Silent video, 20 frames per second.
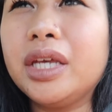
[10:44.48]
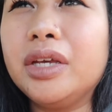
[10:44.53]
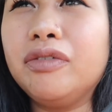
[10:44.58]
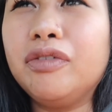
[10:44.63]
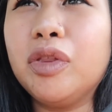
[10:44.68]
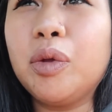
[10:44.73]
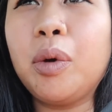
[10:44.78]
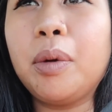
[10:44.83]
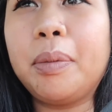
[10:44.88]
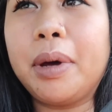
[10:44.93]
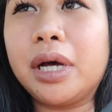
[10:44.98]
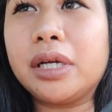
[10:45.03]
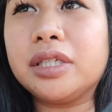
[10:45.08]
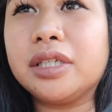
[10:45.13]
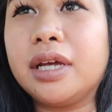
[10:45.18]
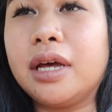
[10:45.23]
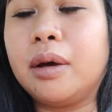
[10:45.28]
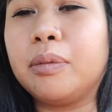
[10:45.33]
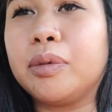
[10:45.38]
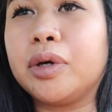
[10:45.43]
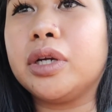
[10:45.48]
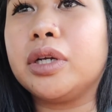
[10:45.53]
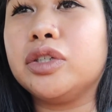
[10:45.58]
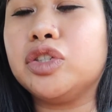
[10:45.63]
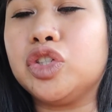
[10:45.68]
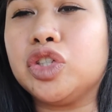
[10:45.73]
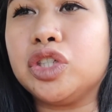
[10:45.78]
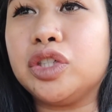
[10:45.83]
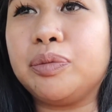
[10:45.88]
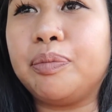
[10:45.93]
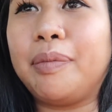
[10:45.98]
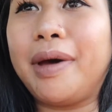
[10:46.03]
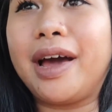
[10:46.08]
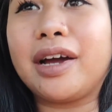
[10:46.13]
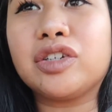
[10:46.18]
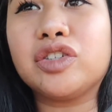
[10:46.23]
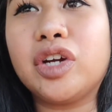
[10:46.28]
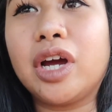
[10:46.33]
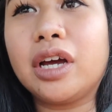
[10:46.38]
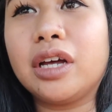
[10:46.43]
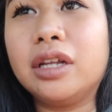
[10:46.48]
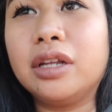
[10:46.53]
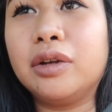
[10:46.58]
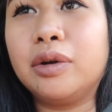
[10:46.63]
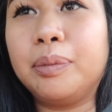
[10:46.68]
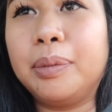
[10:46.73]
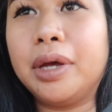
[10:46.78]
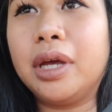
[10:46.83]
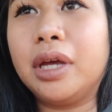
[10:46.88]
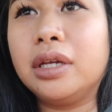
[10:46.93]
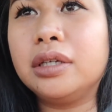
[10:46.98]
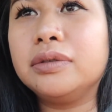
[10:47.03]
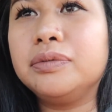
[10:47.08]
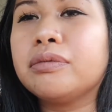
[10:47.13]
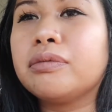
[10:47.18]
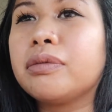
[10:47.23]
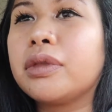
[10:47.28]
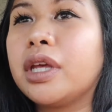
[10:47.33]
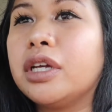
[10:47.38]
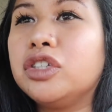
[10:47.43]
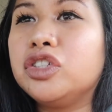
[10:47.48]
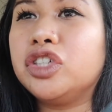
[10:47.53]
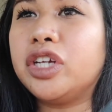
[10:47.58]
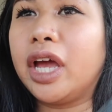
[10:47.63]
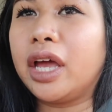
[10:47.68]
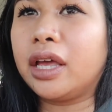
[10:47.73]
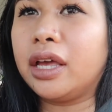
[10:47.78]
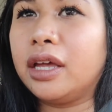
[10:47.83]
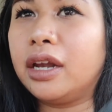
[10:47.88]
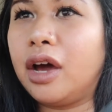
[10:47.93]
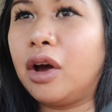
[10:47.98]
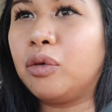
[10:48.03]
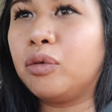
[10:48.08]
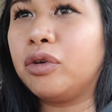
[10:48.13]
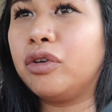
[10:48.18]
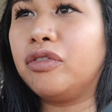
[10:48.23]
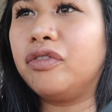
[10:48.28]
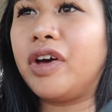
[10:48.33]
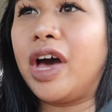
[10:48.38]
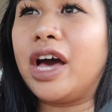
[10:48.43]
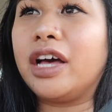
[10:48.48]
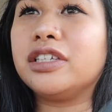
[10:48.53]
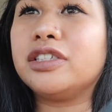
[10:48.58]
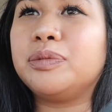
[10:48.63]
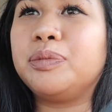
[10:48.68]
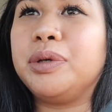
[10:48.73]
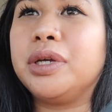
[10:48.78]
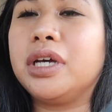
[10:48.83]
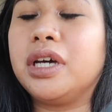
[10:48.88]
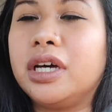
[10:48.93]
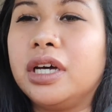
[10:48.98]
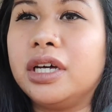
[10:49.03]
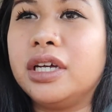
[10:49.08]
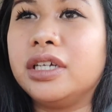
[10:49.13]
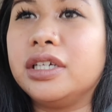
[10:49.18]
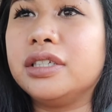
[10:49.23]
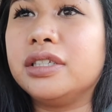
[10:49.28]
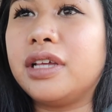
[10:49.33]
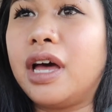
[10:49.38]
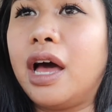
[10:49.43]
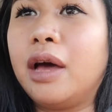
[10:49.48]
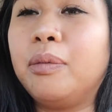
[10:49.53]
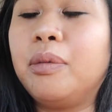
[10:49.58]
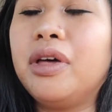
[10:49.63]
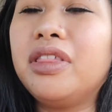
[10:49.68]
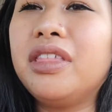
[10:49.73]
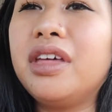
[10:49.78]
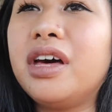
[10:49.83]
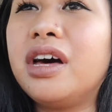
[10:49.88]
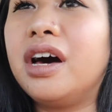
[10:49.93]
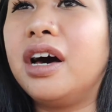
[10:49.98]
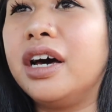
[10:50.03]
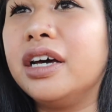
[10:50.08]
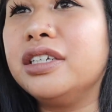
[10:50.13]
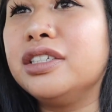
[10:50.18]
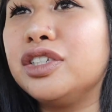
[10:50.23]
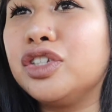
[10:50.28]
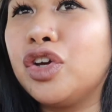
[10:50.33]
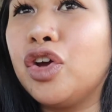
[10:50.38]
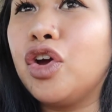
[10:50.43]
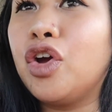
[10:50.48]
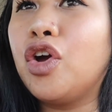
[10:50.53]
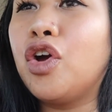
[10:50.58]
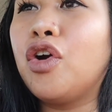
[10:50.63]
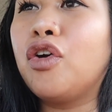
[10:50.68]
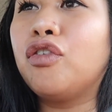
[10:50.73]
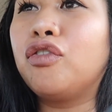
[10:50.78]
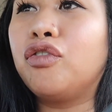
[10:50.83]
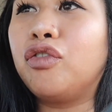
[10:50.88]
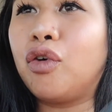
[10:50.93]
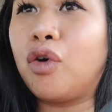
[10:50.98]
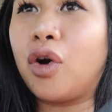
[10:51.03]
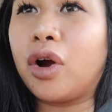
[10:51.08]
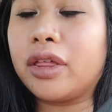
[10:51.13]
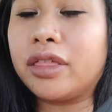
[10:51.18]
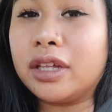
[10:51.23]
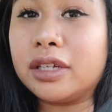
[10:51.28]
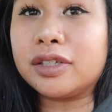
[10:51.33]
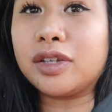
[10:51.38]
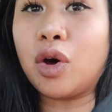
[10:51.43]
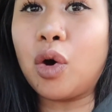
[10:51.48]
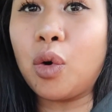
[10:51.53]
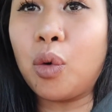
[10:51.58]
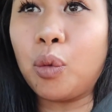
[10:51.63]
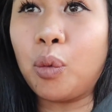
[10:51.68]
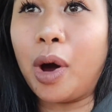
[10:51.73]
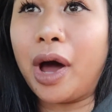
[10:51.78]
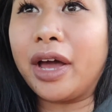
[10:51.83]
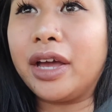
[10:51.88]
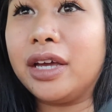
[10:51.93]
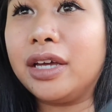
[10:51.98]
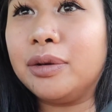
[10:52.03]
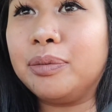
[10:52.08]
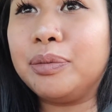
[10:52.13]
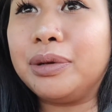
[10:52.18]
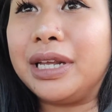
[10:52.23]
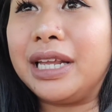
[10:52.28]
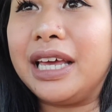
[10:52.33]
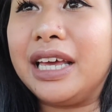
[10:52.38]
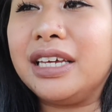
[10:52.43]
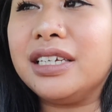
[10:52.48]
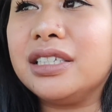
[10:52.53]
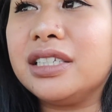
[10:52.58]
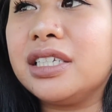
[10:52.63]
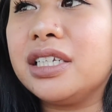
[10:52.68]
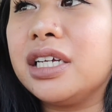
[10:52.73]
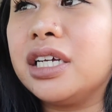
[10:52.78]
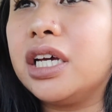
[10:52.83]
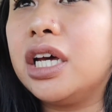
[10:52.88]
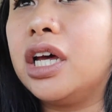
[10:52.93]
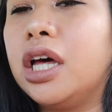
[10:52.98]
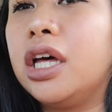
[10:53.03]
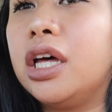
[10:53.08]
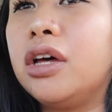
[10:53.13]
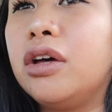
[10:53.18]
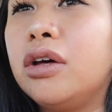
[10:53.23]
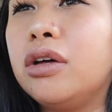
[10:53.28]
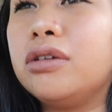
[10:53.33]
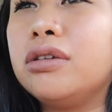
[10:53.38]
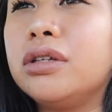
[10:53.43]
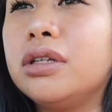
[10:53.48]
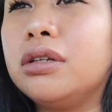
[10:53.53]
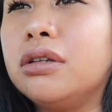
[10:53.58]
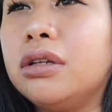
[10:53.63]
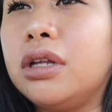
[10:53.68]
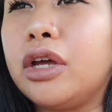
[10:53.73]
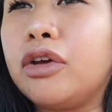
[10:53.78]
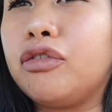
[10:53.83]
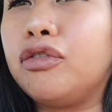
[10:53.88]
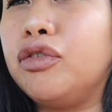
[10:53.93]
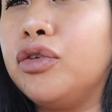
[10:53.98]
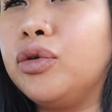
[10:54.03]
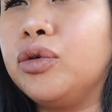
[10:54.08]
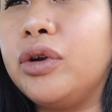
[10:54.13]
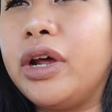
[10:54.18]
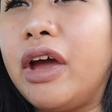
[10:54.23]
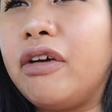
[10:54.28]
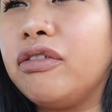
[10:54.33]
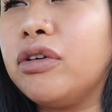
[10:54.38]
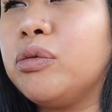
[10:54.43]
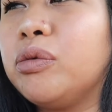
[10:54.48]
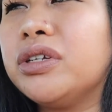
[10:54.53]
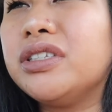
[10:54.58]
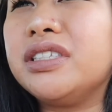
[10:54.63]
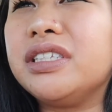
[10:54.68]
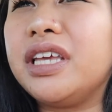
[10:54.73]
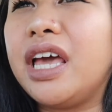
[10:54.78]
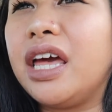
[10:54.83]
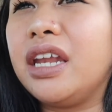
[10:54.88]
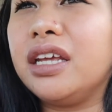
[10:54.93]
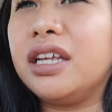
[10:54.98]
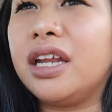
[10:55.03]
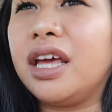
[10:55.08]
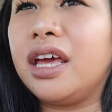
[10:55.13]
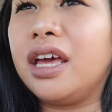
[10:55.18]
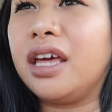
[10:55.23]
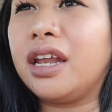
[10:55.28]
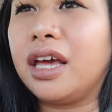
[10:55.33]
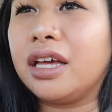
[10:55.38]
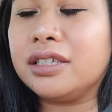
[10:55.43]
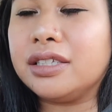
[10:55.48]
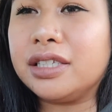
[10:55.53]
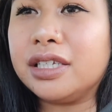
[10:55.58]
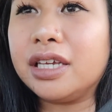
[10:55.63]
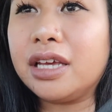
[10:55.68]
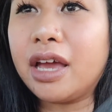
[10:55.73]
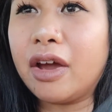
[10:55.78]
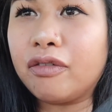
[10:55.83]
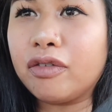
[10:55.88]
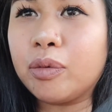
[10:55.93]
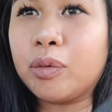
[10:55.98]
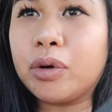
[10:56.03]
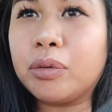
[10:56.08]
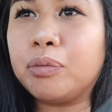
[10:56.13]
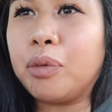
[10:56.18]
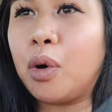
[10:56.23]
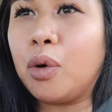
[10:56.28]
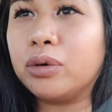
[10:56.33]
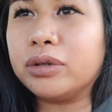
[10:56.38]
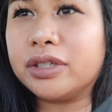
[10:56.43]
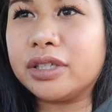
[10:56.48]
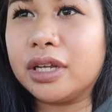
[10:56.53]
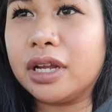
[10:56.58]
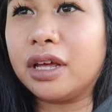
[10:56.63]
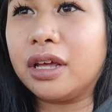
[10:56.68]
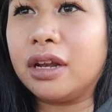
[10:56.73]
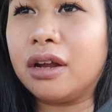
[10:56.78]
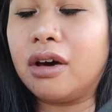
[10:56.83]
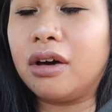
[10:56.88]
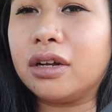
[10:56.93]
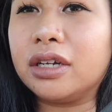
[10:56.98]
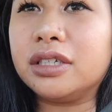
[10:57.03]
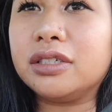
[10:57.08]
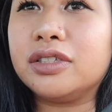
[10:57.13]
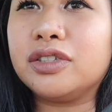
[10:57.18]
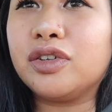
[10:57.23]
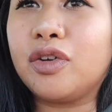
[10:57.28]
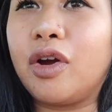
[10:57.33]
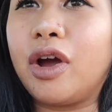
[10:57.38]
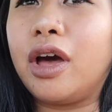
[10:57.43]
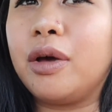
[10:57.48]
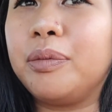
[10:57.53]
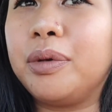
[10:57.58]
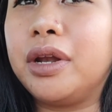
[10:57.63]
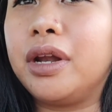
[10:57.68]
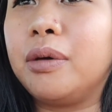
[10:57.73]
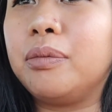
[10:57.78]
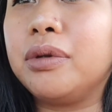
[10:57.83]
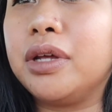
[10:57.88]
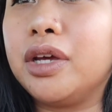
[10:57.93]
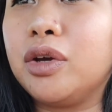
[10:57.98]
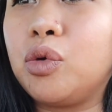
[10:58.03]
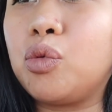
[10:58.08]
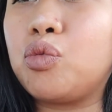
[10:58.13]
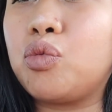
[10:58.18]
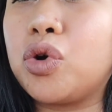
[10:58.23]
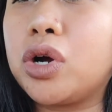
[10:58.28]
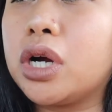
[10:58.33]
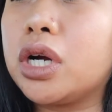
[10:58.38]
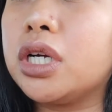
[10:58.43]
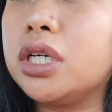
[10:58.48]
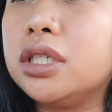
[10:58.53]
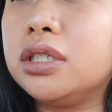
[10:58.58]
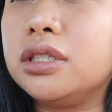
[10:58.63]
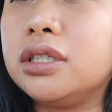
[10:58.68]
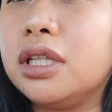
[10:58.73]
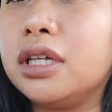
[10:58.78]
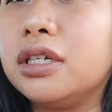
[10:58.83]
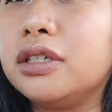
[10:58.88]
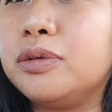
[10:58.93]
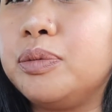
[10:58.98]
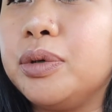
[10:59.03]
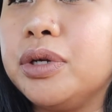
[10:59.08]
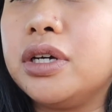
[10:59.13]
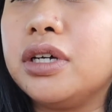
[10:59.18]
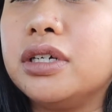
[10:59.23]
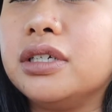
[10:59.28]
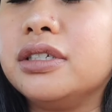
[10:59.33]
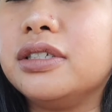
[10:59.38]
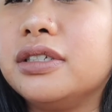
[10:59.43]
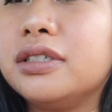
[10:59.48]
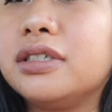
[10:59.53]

even though I passed it, I'm gonna just backtrack a little bit, check it out real fast, because I'm on the hunt for this Hawaiian plate like food. Everyone's getting it and I see everyone posting it on Instagram and I'm like, where is this? Because